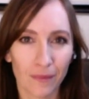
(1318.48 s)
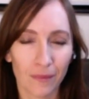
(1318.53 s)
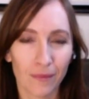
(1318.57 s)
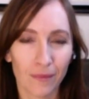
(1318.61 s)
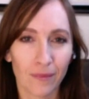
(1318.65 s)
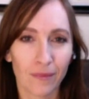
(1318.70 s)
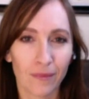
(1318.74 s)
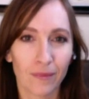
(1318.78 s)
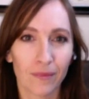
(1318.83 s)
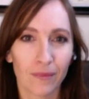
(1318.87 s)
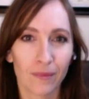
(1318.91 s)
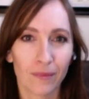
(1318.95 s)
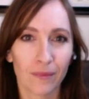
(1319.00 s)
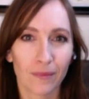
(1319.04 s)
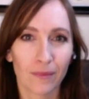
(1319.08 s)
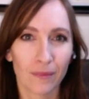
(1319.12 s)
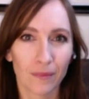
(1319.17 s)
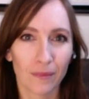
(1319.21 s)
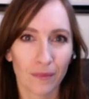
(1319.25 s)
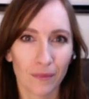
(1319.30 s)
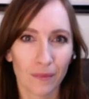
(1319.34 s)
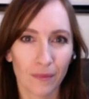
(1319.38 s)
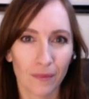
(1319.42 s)

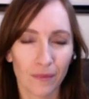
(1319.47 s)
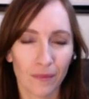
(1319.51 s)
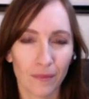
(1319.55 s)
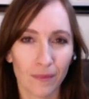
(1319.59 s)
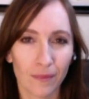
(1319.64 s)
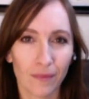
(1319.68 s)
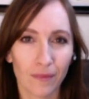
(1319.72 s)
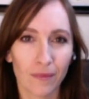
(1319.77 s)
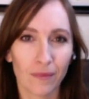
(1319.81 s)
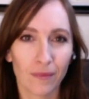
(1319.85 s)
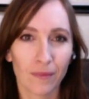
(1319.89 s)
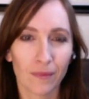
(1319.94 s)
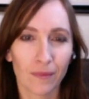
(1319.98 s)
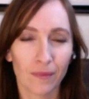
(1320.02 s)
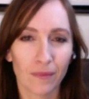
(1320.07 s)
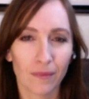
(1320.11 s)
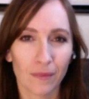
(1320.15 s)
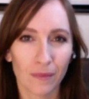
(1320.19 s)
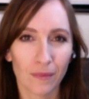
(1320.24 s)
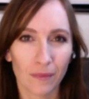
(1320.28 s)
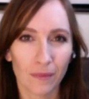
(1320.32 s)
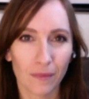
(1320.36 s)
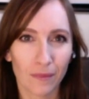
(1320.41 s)

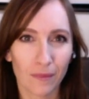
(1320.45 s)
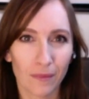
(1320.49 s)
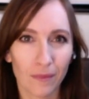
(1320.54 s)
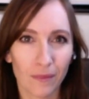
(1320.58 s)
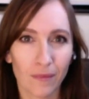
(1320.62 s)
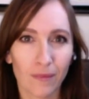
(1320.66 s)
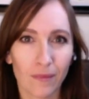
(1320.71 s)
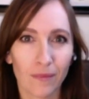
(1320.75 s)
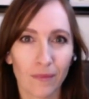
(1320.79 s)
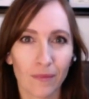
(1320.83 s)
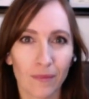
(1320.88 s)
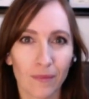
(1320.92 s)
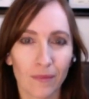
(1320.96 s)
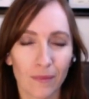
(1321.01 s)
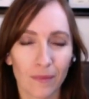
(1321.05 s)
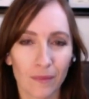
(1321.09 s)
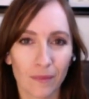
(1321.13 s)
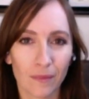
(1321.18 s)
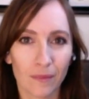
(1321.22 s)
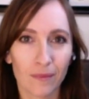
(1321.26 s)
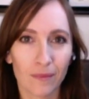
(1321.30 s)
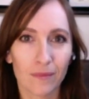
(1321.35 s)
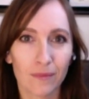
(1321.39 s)

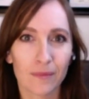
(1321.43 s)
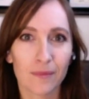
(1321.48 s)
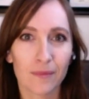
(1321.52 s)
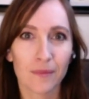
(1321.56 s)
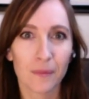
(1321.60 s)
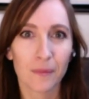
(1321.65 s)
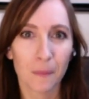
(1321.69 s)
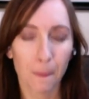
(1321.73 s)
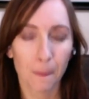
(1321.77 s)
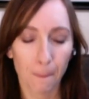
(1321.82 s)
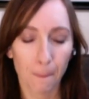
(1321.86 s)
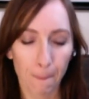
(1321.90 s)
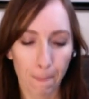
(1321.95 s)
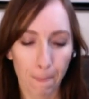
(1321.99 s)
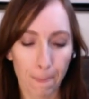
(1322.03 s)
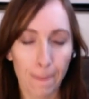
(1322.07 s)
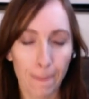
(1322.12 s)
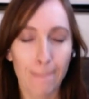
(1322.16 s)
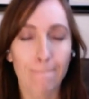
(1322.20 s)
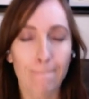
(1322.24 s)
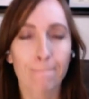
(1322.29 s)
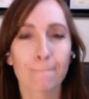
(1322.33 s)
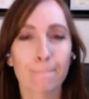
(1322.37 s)

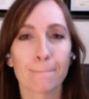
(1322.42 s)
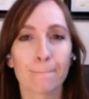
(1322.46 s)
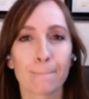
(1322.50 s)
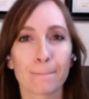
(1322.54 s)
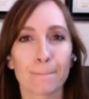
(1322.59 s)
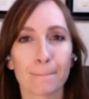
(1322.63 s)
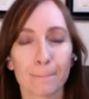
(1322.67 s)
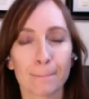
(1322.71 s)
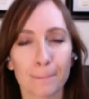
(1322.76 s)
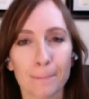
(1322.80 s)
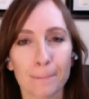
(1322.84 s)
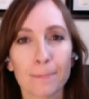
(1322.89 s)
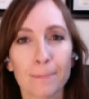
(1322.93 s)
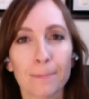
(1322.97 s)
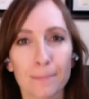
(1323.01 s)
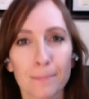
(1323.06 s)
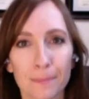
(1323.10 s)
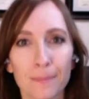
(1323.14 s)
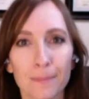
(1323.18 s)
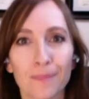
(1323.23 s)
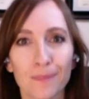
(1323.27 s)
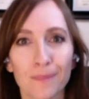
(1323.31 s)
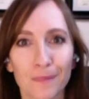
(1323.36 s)

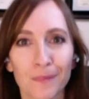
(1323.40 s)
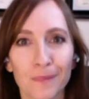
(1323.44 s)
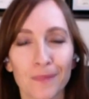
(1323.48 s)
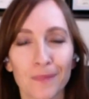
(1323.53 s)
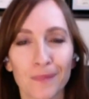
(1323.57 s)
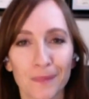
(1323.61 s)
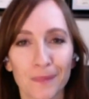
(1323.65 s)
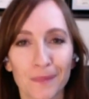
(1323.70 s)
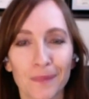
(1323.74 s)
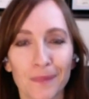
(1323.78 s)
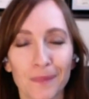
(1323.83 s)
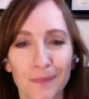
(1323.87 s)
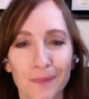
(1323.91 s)
This person isn't speaking.